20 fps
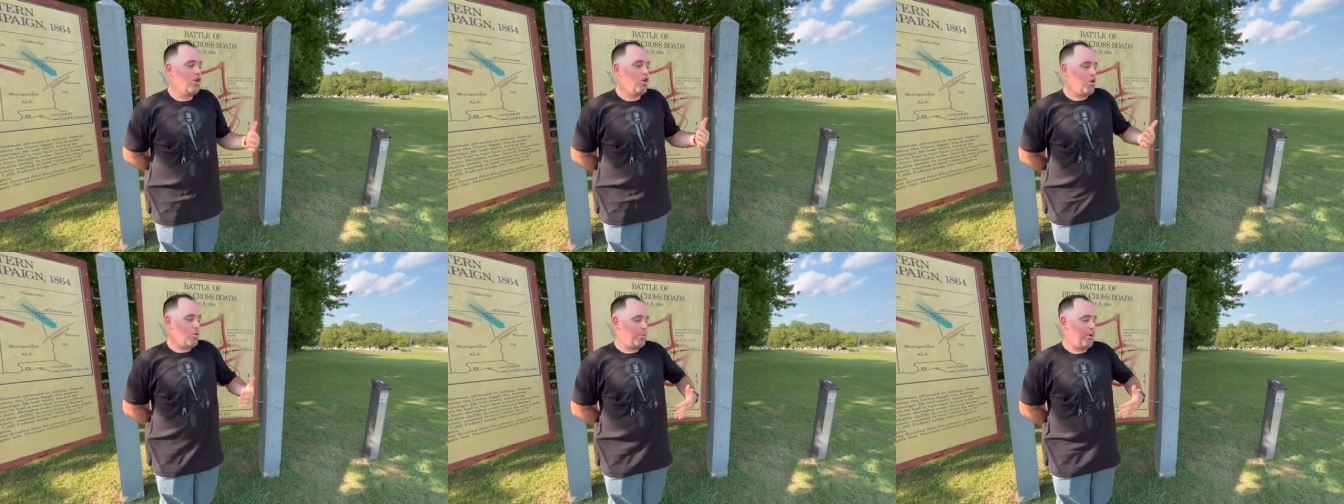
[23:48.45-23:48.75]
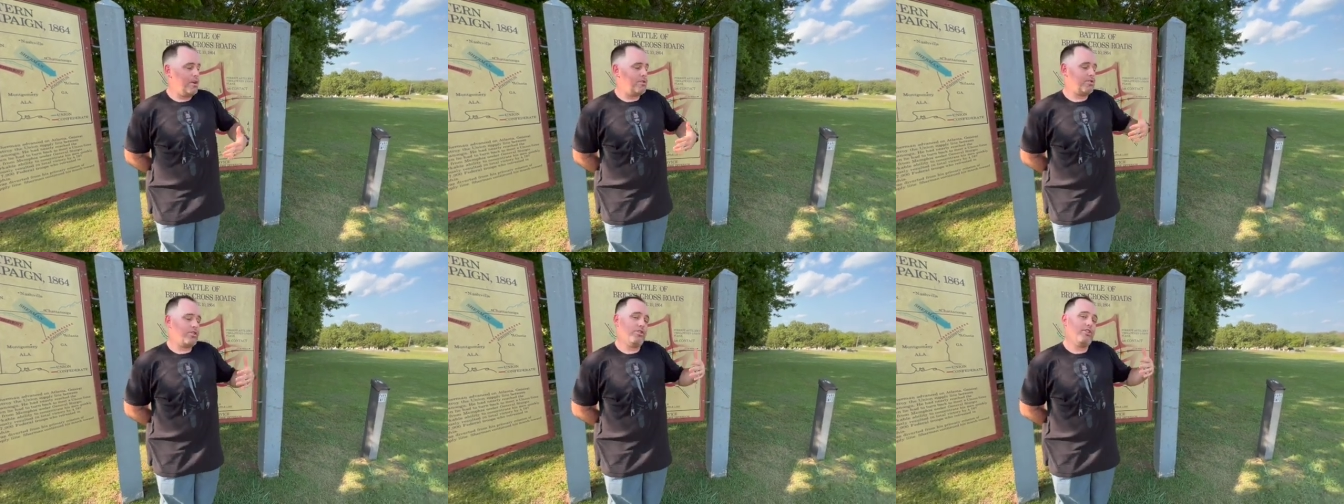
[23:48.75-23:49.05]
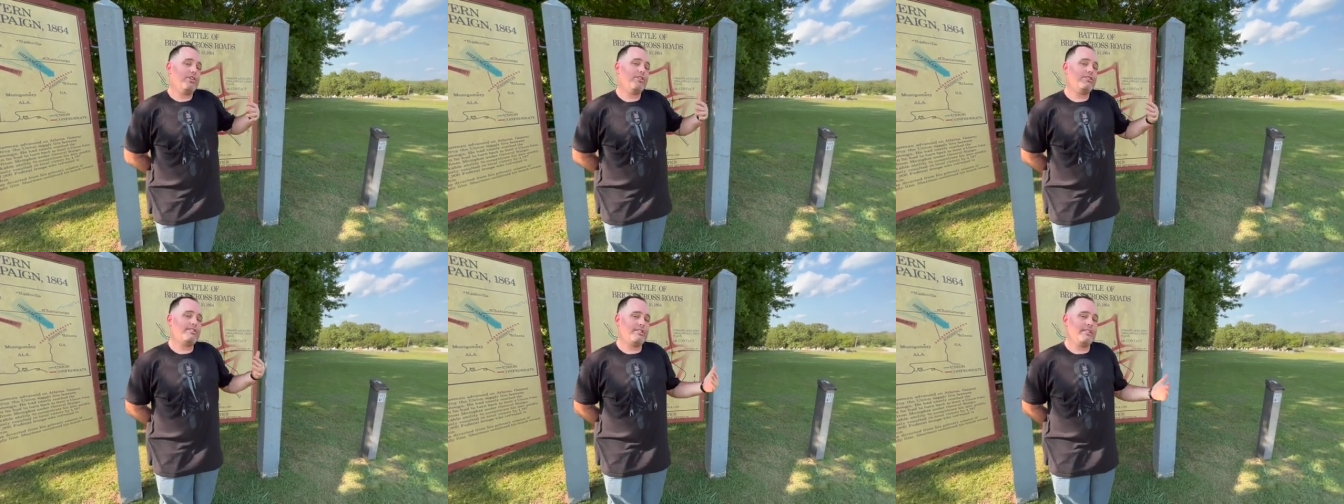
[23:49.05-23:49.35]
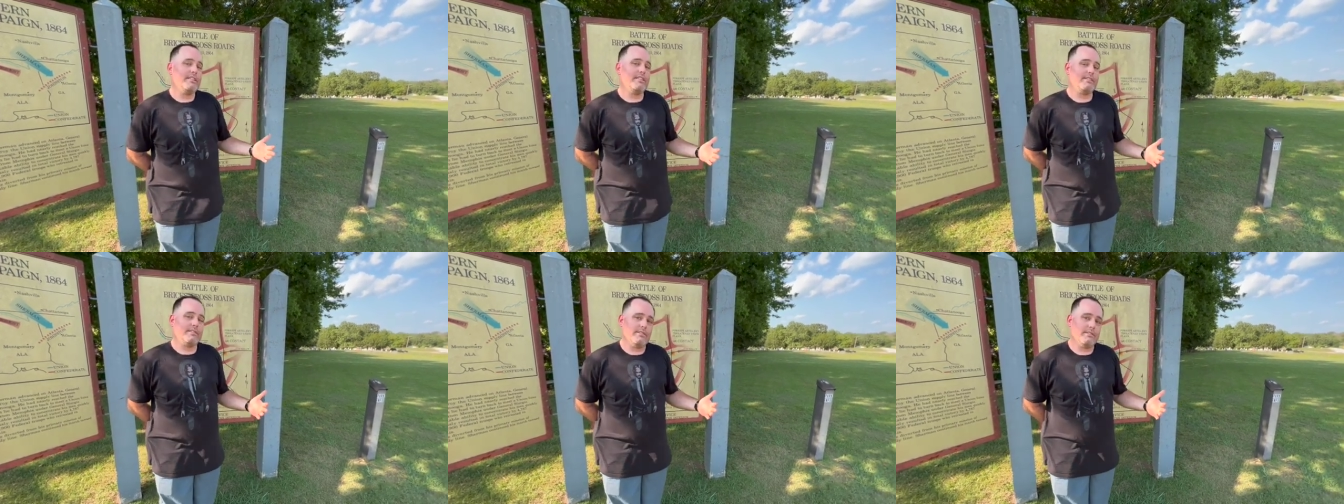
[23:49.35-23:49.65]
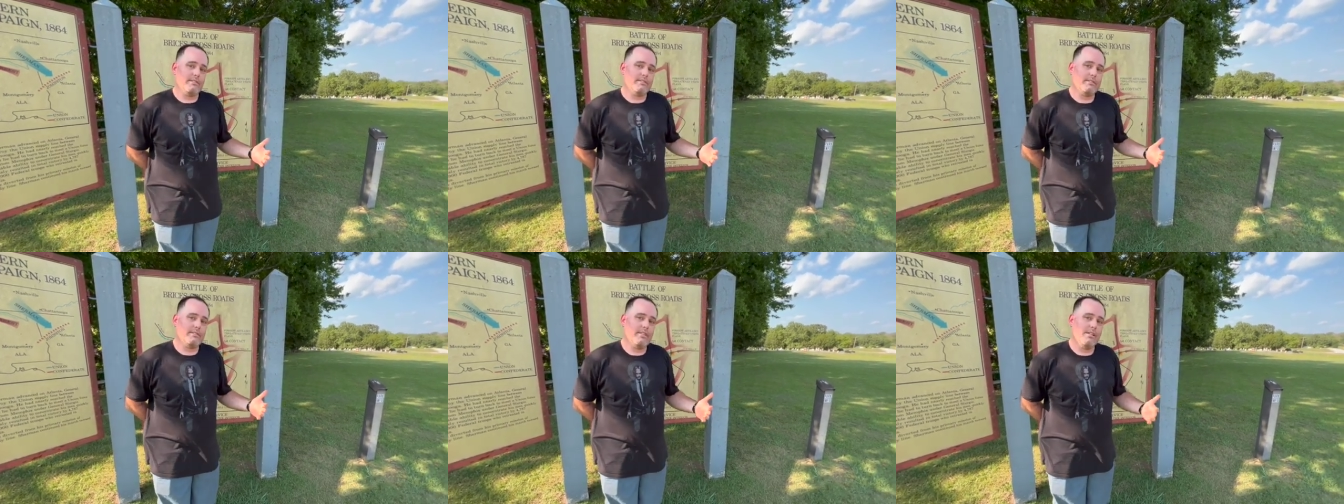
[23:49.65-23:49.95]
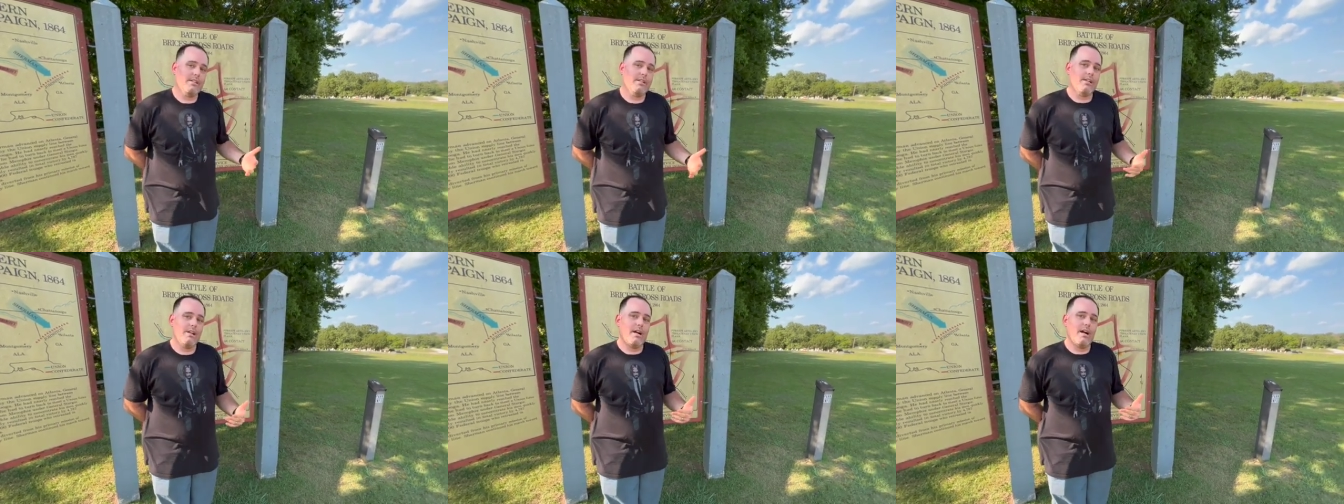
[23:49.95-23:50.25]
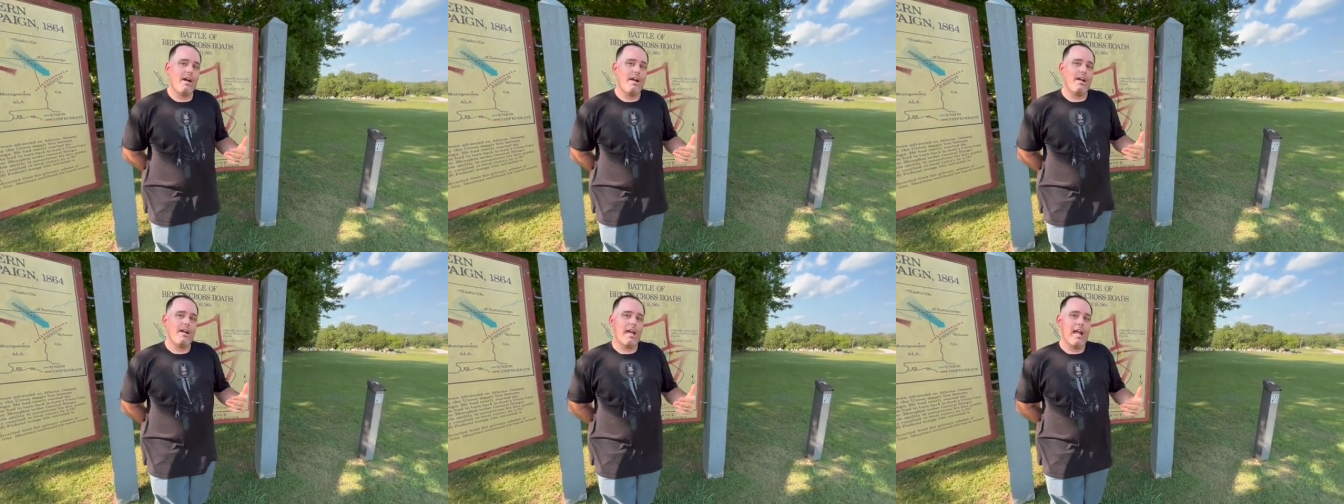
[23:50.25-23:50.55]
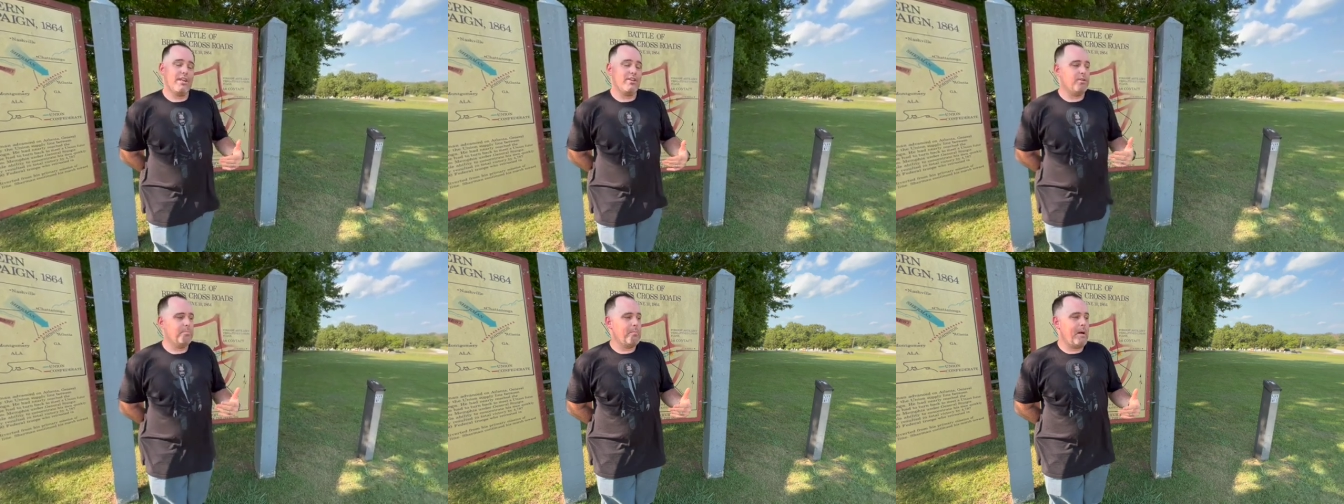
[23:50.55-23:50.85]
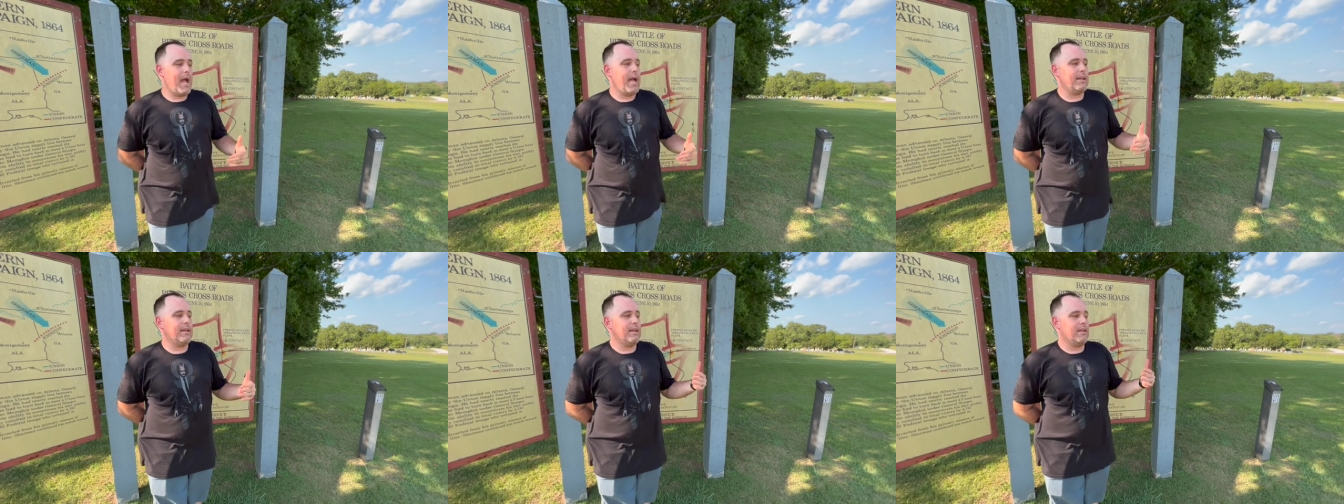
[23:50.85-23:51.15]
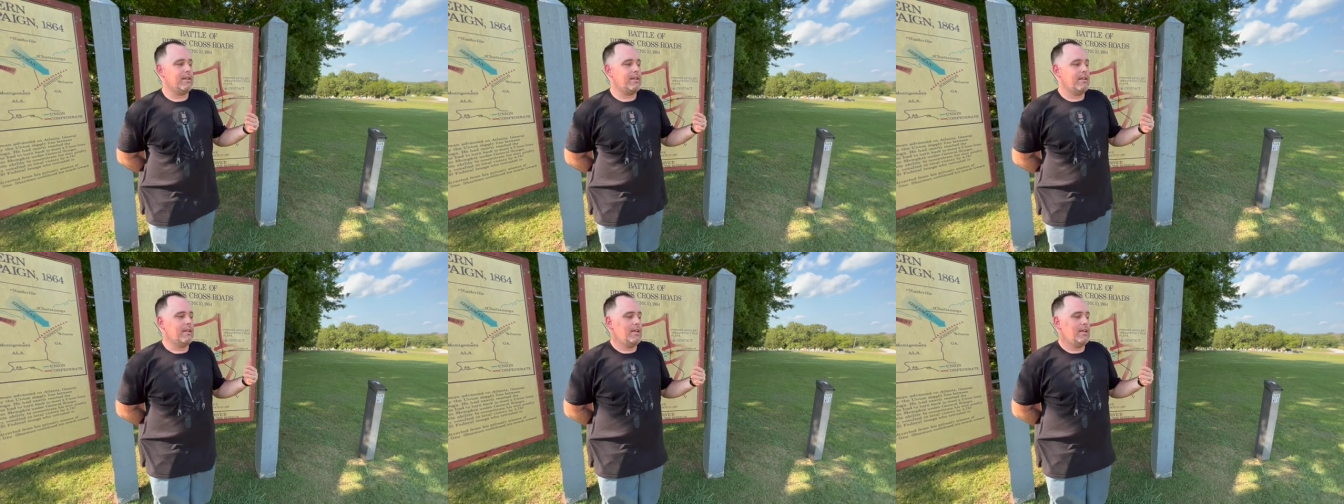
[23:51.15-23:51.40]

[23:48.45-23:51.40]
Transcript: went to their citizens and demanded